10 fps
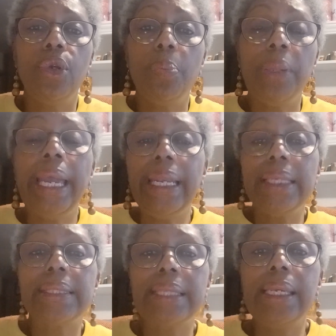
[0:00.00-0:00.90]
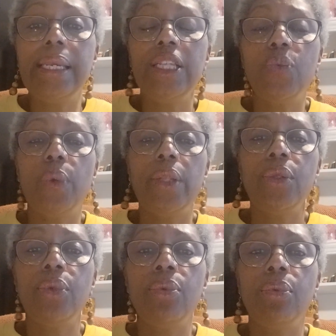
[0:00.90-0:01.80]
you're planting seeds when
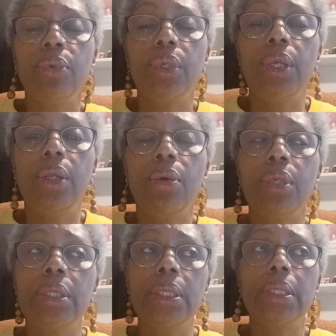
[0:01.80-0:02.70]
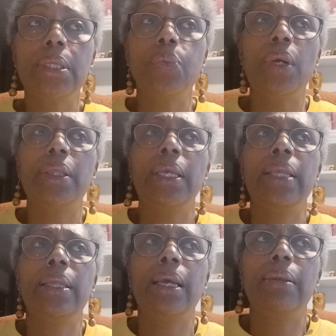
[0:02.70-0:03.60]
you you know this one
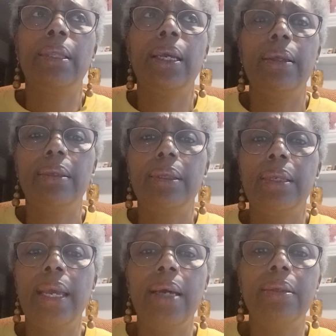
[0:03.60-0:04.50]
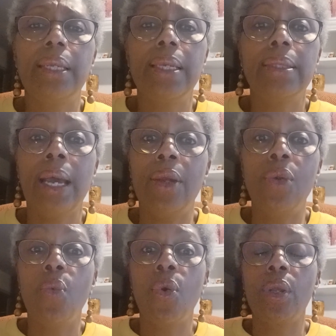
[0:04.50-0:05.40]
thing that that nowadays out in
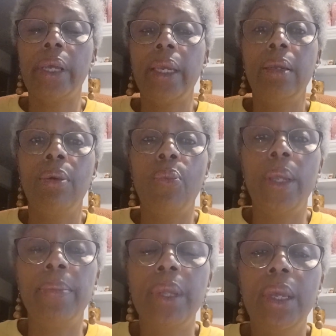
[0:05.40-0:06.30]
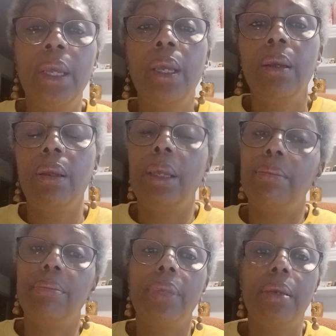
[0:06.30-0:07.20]
the world I hear women
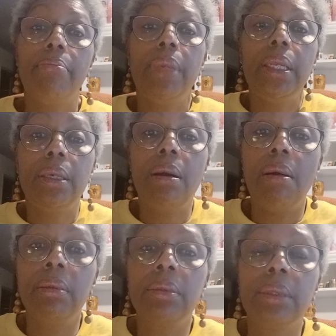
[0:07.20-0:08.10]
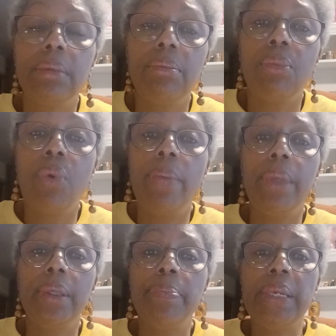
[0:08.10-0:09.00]
men calling
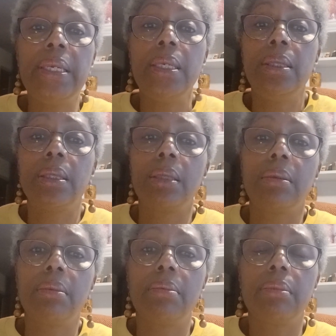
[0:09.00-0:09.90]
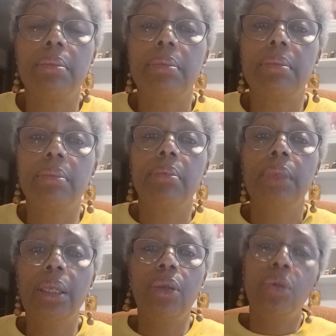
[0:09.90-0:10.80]
women bees and
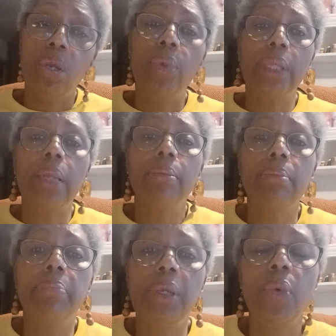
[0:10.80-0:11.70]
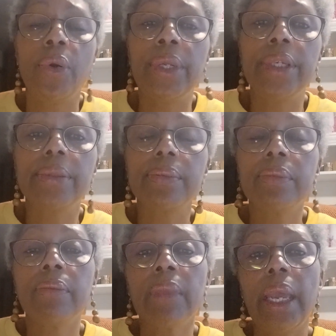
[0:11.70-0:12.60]
you know, you know what that B word is.
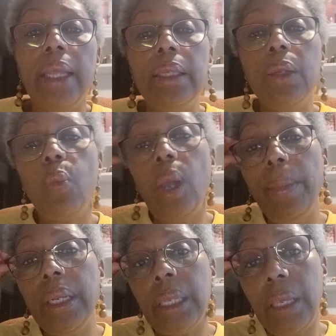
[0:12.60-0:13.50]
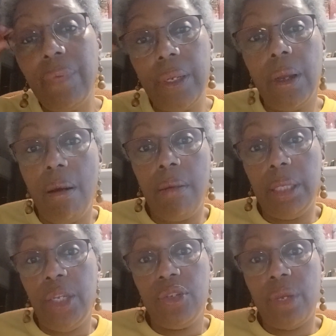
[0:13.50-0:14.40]
And then women even
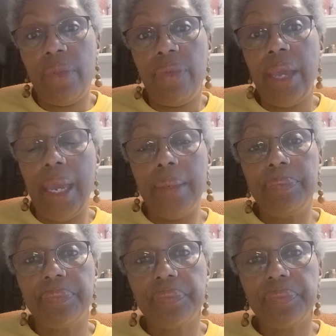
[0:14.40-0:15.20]
call each other that.